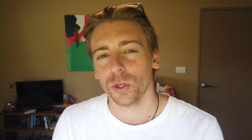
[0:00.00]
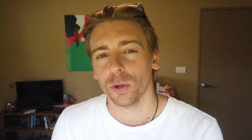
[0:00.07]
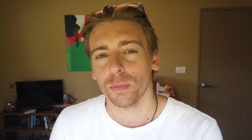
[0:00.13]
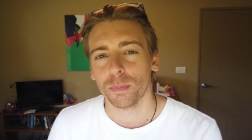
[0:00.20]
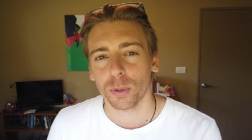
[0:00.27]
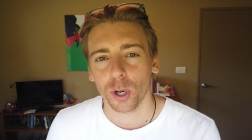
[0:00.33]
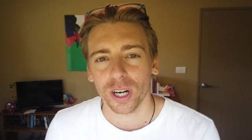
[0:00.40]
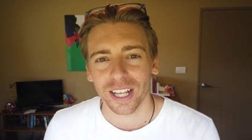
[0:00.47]
your
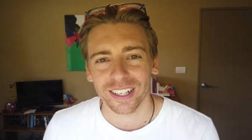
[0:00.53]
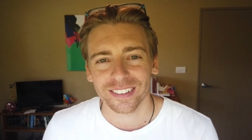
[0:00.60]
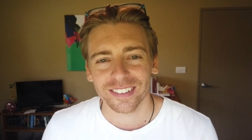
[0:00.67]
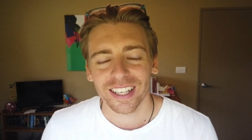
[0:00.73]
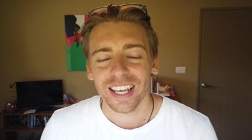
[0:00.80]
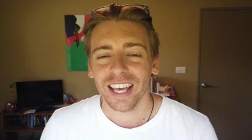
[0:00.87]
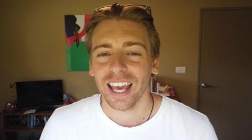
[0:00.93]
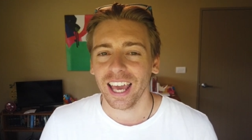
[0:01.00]
products.
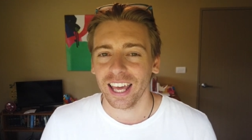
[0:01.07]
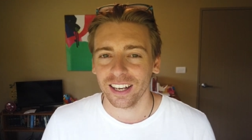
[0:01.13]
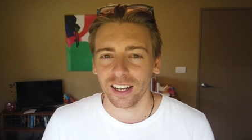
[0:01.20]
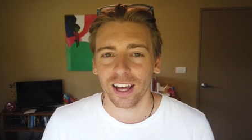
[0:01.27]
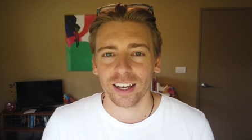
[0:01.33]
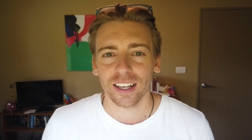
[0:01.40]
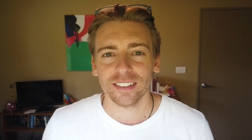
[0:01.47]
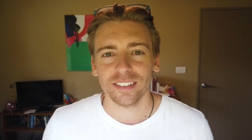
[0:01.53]
And
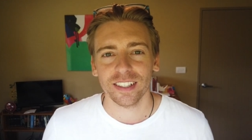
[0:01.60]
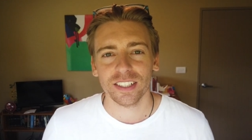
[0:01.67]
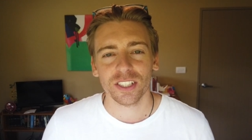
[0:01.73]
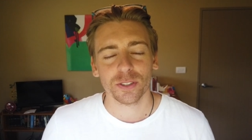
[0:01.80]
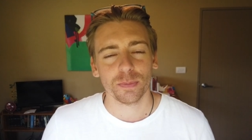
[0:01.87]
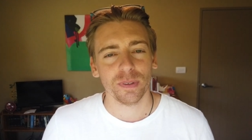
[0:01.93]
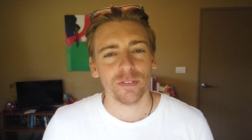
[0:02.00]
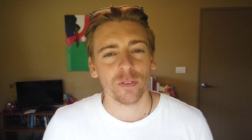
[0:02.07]
like I said
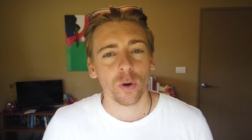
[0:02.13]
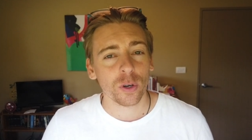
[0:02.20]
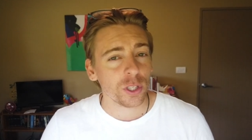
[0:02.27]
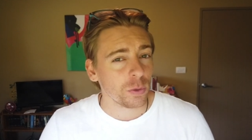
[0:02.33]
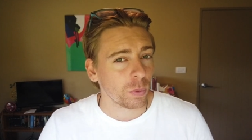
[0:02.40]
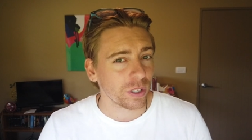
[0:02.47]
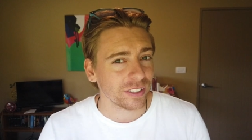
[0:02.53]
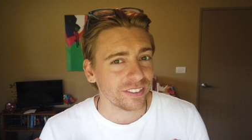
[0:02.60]
just before,
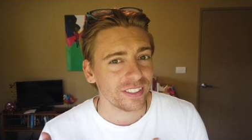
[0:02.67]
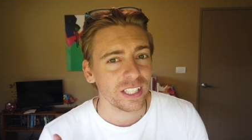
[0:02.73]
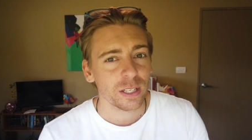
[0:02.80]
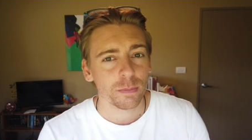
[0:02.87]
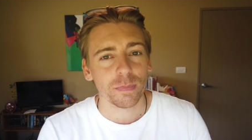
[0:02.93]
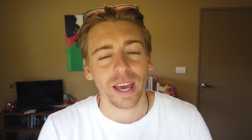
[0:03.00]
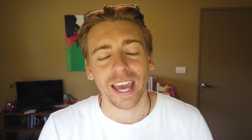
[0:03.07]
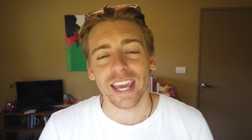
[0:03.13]
you want to send
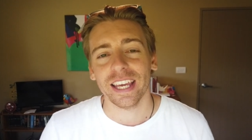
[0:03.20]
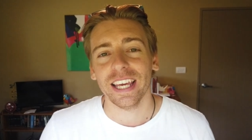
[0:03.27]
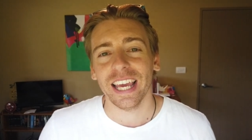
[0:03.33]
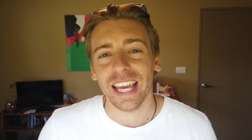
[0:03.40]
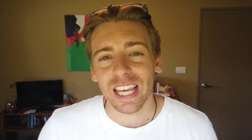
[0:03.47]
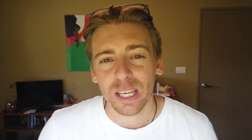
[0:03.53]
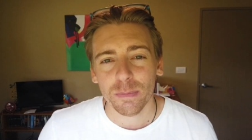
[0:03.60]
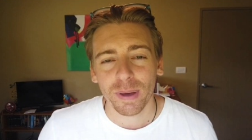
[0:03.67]
them an
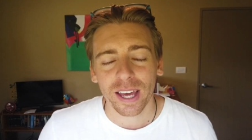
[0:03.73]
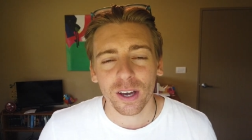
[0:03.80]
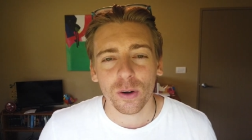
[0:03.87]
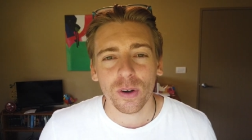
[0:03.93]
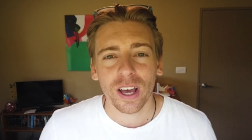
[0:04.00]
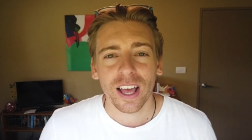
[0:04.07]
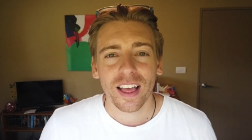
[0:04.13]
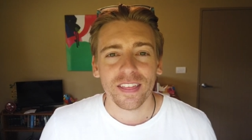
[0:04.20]

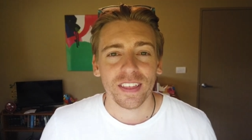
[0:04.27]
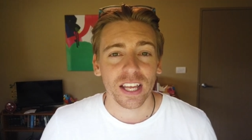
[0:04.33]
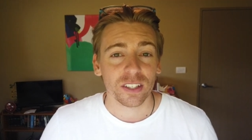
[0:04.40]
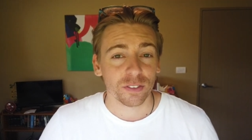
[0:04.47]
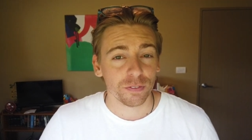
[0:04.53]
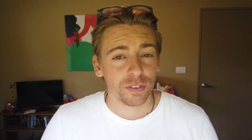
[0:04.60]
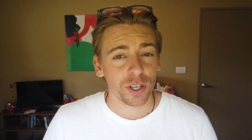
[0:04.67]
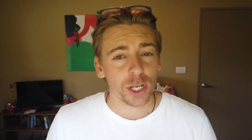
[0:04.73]
email
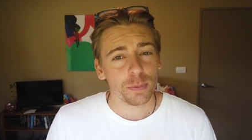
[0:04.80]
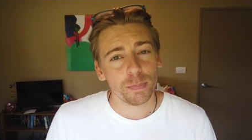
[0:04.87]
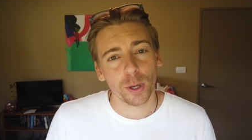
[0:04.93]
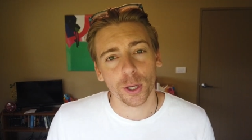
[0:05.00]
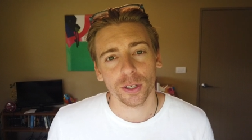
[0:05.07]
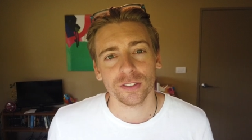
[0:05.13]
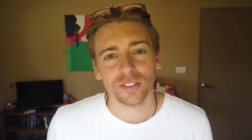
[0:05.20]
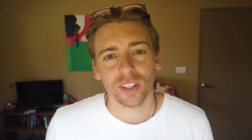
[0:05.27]
that's very
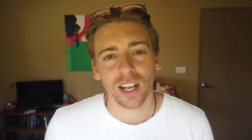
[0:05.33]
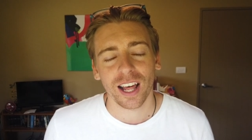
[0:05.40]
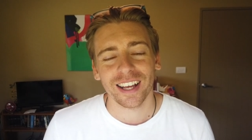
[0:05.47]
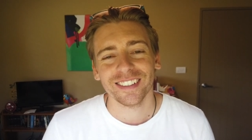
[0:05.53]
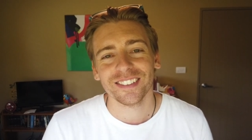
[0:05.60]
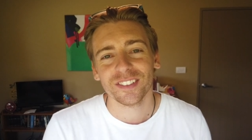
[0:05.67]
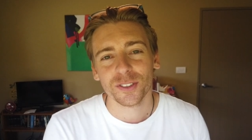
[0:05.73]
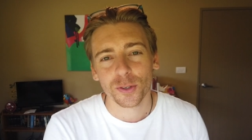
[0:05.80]

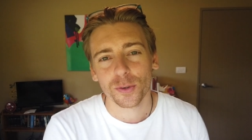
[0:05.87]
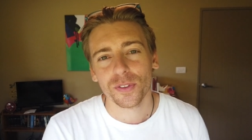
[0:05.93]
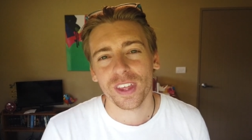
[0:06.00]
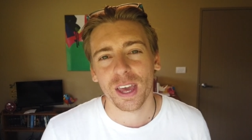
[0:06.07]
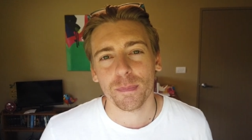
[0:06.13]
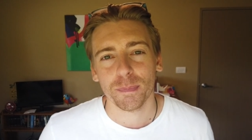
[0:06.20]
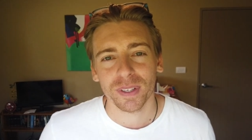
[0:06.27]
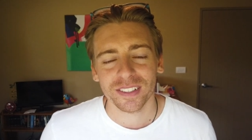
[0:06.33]
personalized to
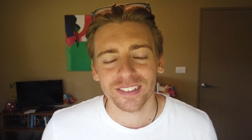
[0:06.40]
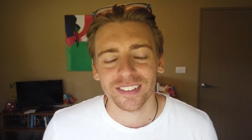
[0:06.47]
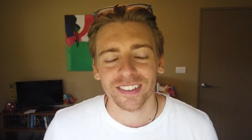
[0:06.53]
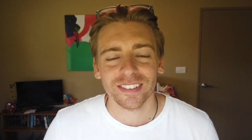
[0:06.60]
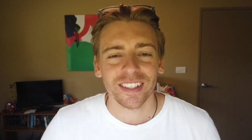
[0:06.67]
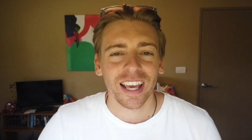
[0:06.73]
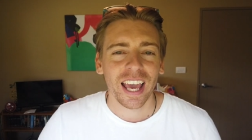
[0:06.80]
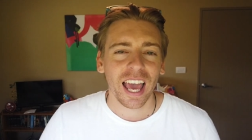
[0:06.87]
that
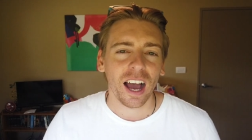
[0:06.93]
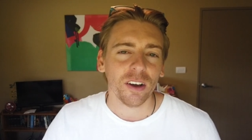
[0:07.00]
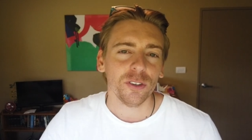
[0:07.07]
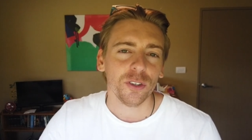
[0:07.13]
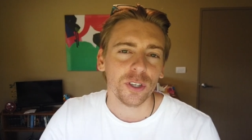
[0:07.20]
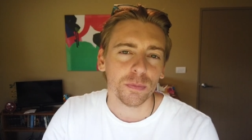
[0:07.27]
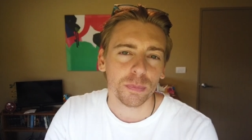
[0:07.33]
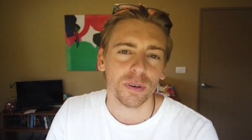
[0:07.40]
business, how
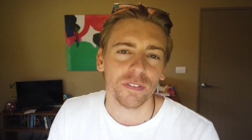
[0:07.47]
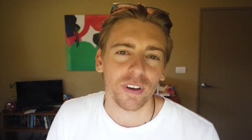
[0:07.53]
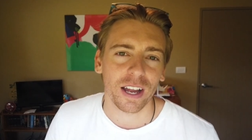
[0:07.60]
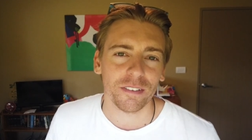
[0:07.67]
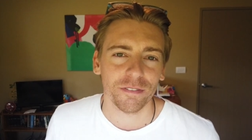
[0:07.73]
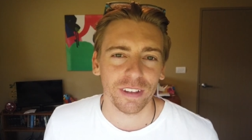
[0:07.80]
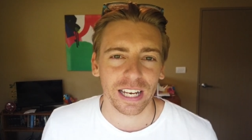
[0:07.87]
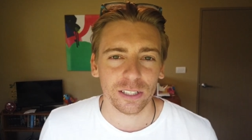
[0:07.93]
you can
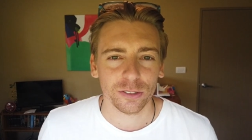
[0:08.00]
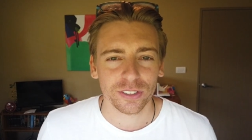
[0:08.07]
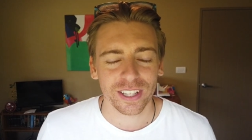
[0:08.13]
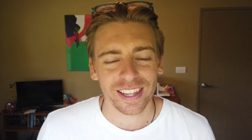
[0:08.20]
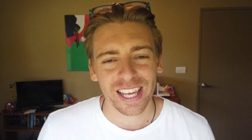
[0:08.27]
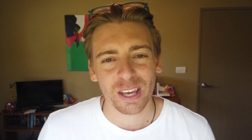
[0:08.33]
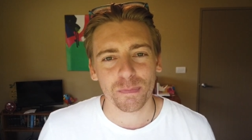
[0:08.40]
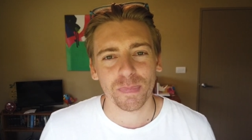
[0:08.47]
provide value to
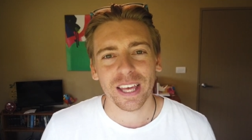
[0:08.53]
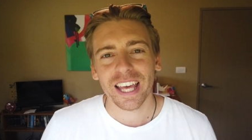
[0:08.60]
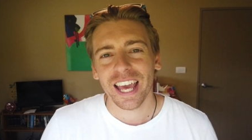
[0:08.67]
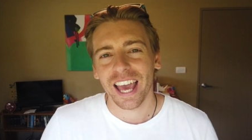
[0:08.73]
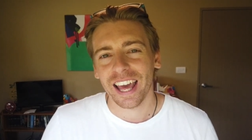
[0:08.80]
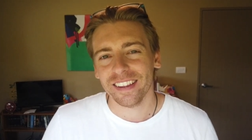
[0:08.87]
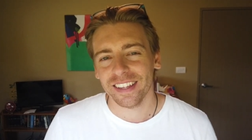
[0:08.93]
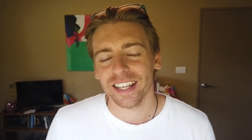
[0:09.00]
them.
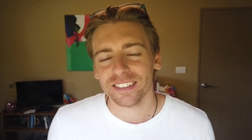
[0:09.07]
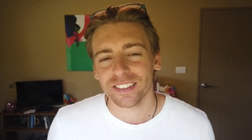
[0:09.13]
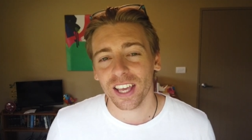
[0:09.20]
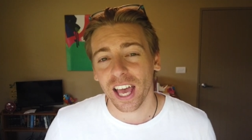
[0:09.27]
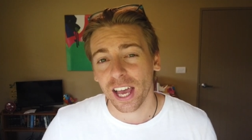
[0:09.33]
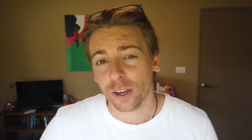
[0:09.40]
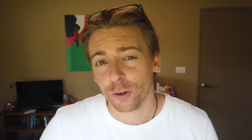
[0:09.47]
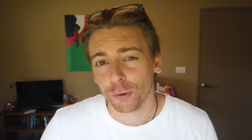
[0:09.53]
And that's
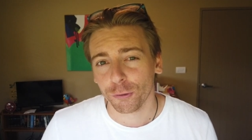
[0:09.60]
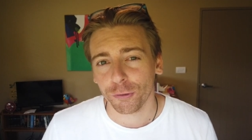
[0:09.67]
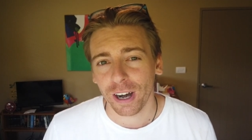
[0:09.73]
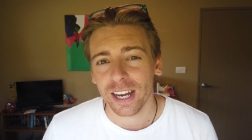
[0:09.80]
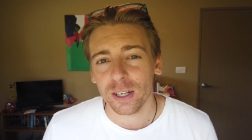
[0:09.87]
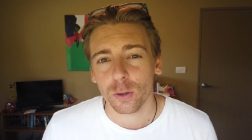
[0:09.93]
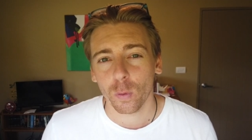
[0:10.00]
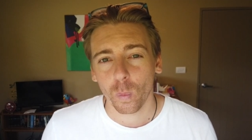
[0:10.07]
a
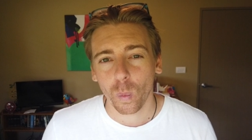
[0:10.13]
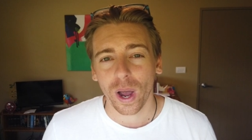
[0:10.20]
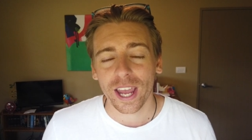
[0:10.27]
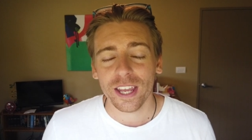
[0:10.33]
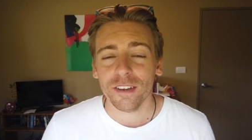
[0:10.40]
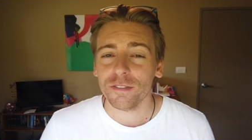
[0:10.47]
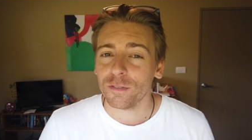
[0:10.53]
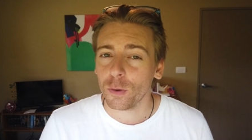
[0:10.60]
great way